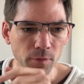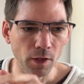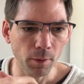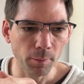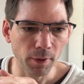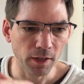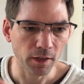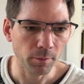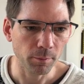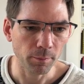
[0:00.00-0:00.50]

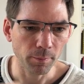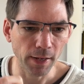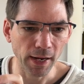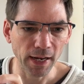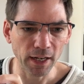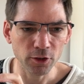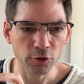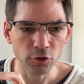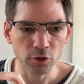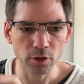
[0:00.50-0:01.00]
Buy and
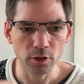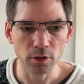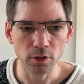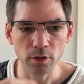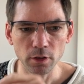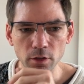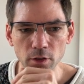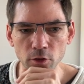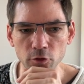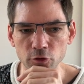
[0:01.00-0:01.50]
Bash
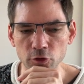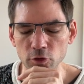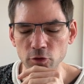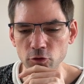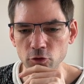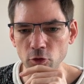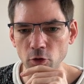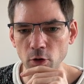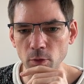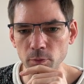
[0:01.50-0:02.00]
and Dungeon
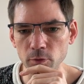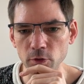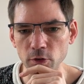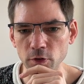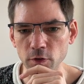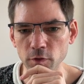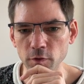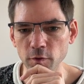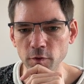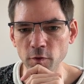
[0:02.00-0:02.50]
Drop
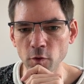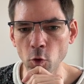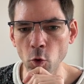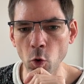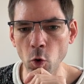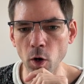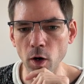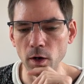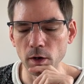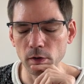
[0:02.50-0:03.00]
just
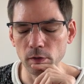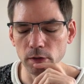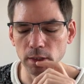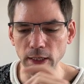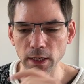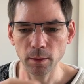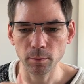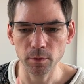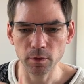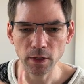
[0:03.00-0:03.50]
for
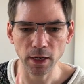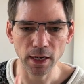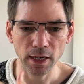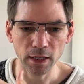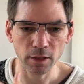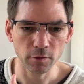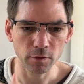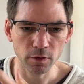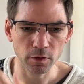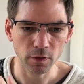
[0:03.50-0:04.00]
games that
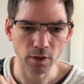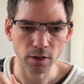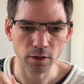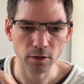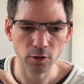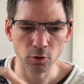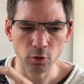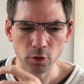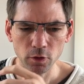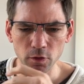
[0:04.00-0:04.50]
I've designed
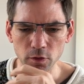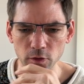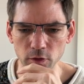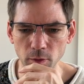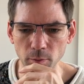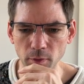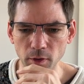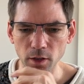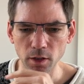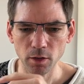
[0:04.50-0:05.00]
that look
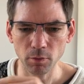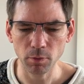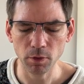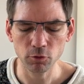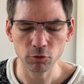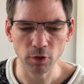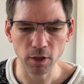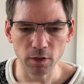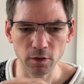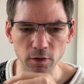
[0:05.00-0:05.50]
similar. I'm
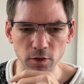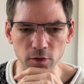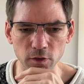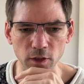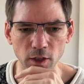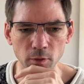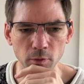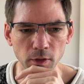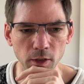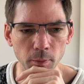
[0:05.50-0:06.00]
interested to
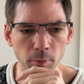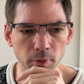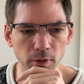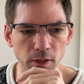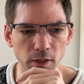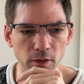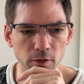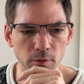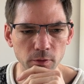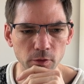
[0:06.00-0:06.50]
see how they
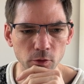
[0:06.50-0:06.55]
play.